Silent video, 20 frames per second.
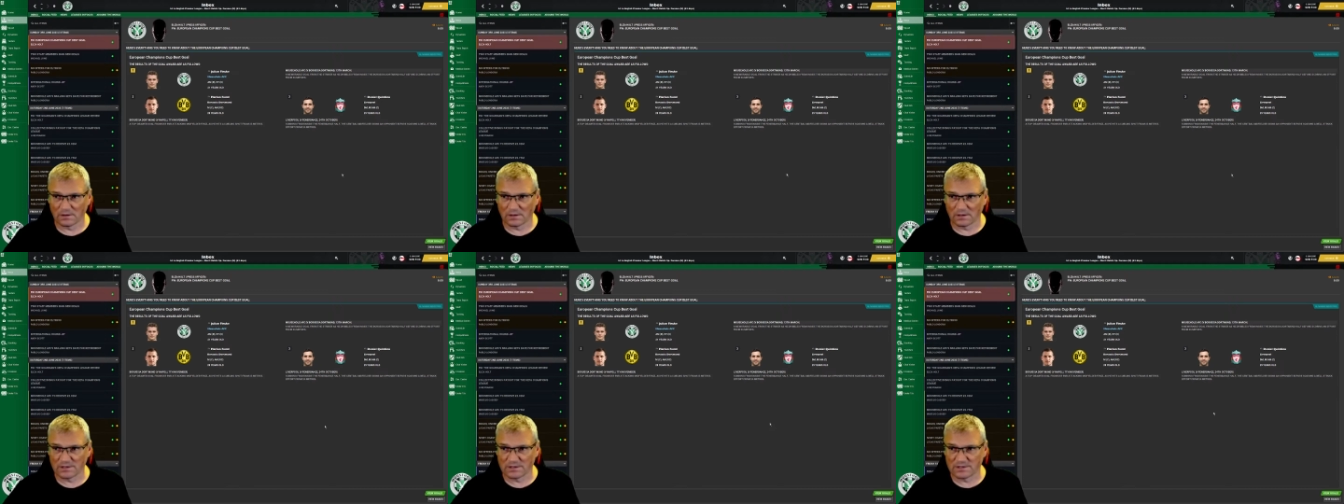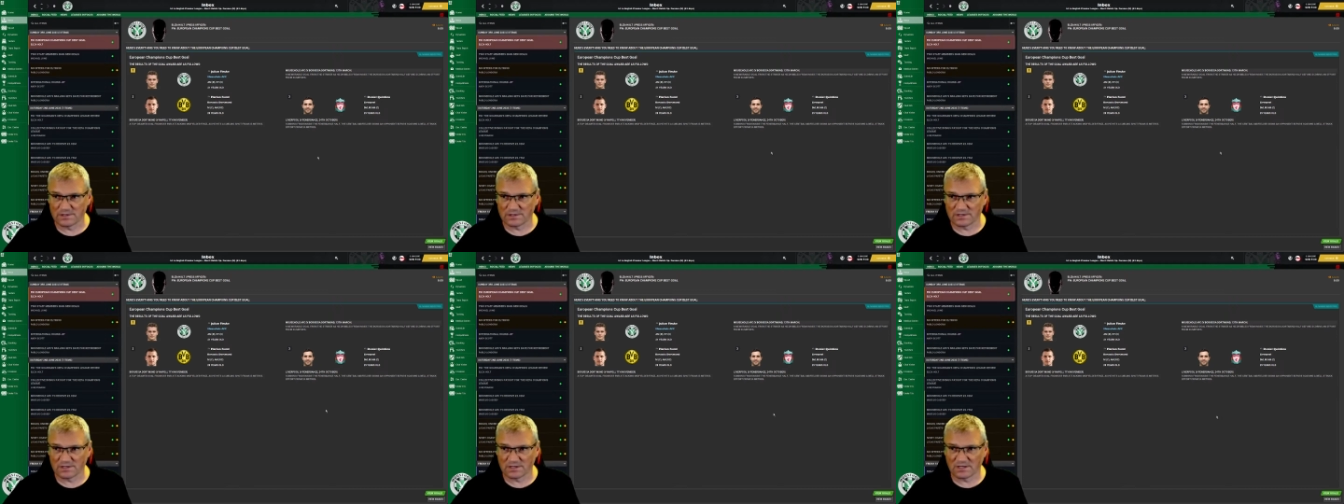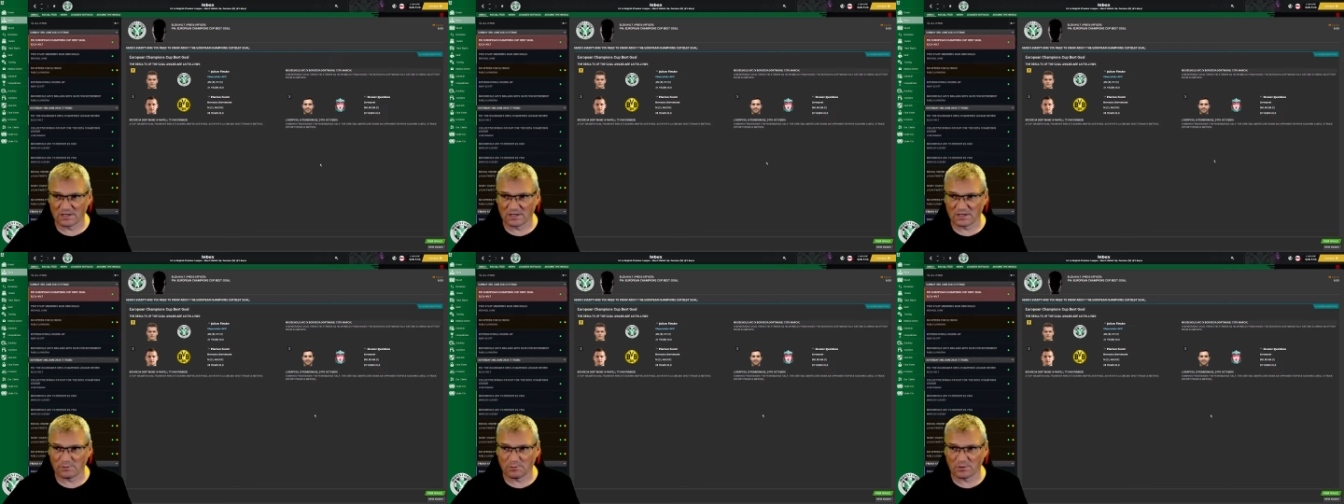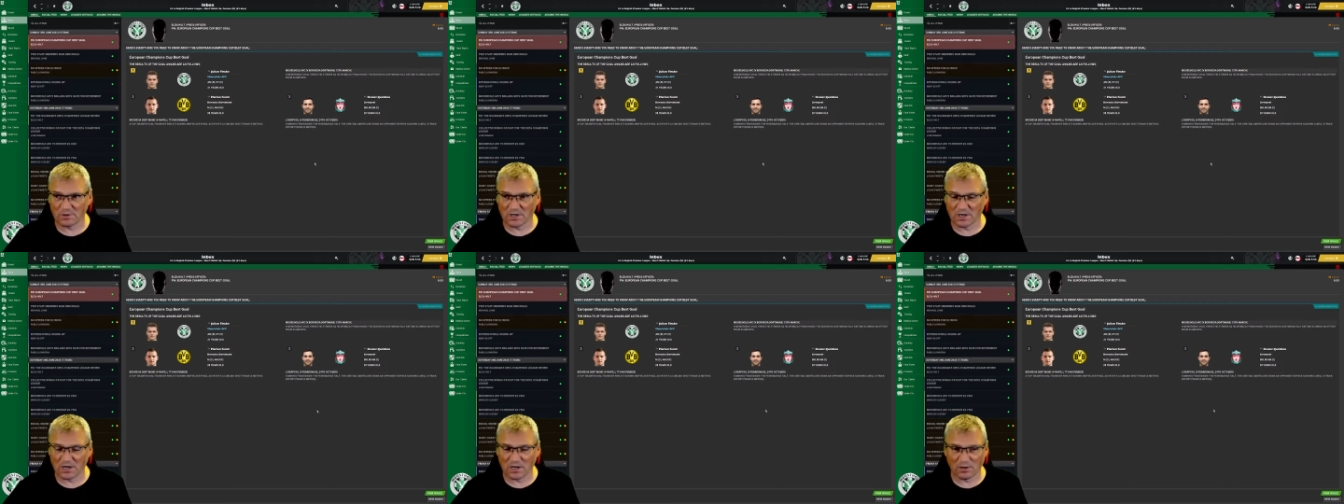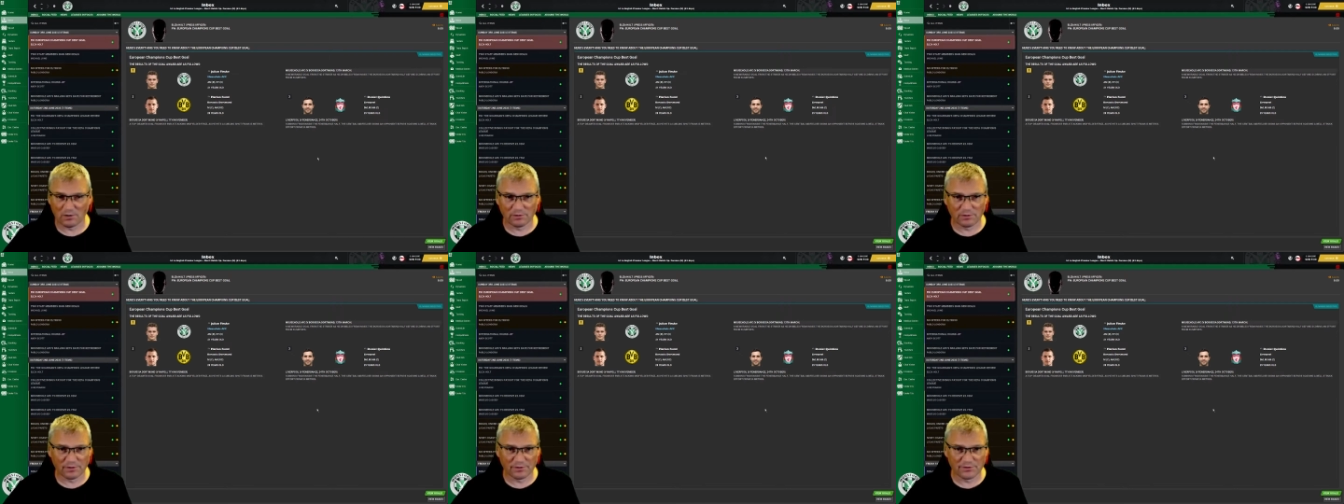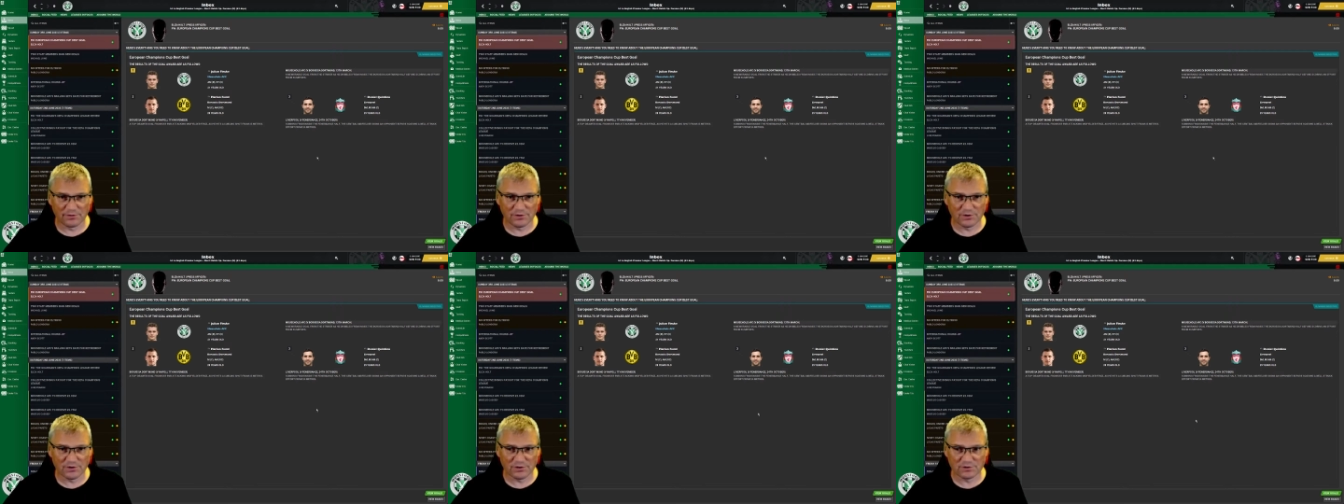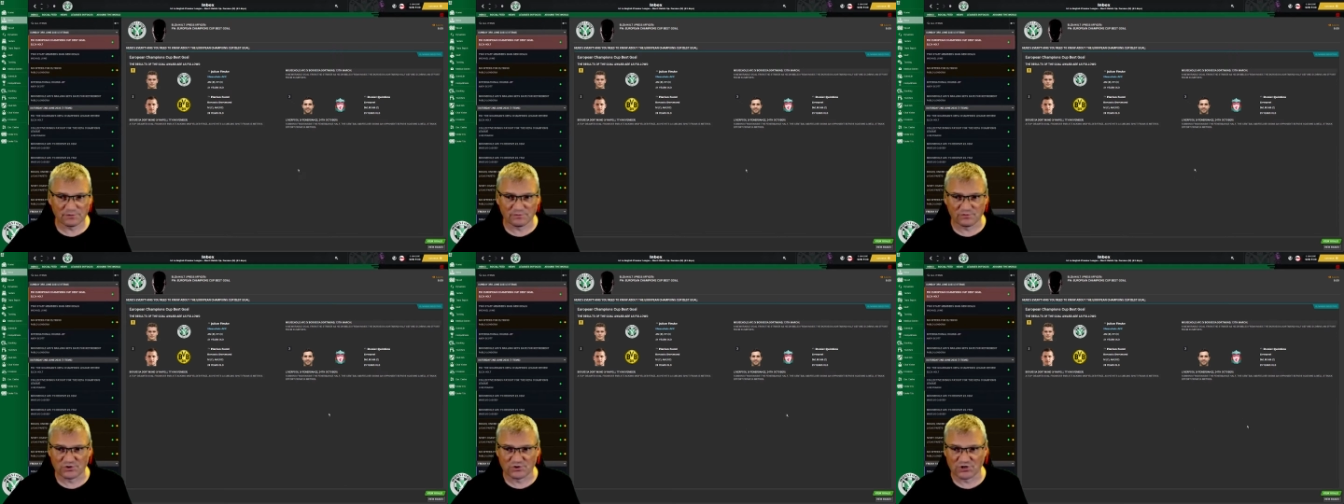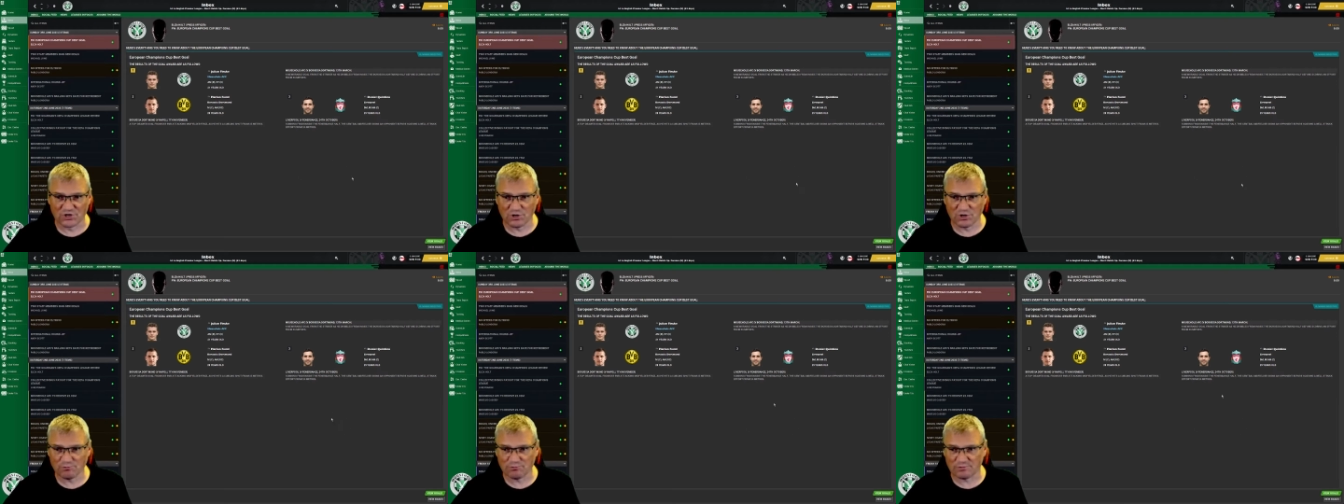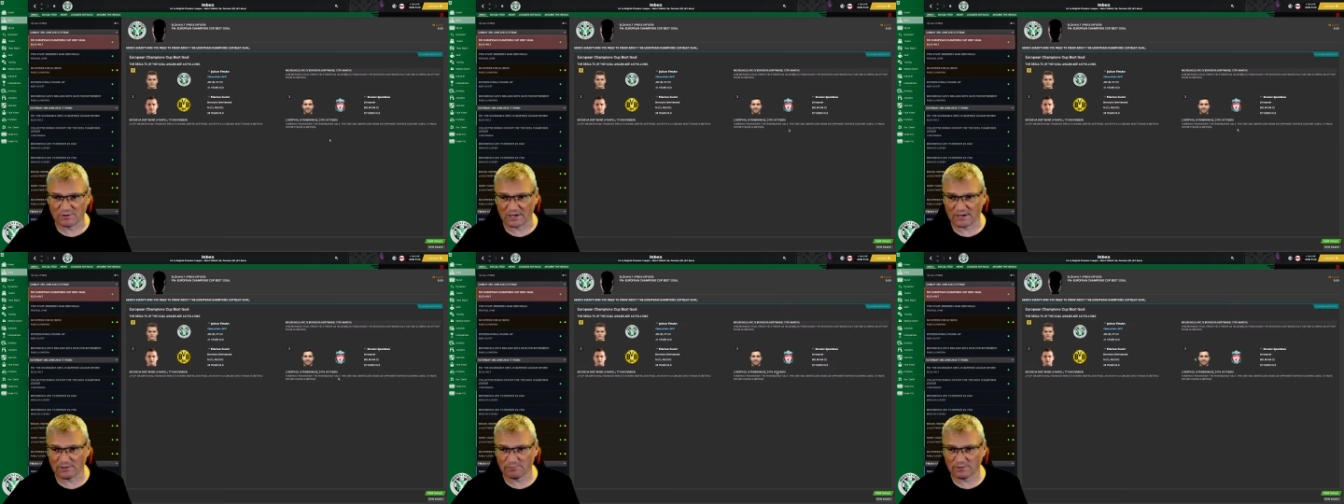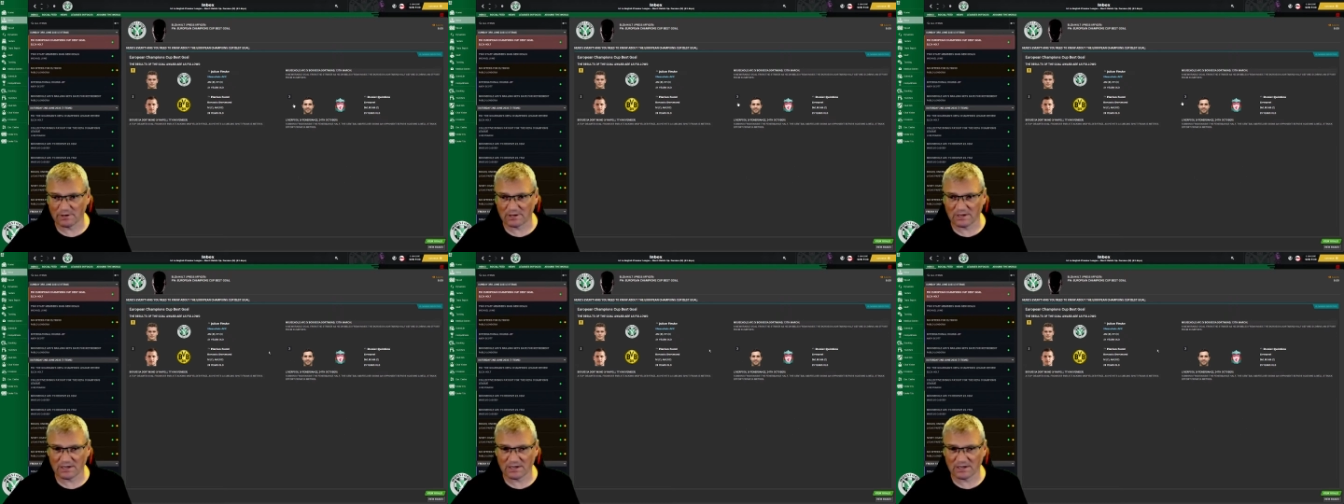And here we are on the 3rd of June now,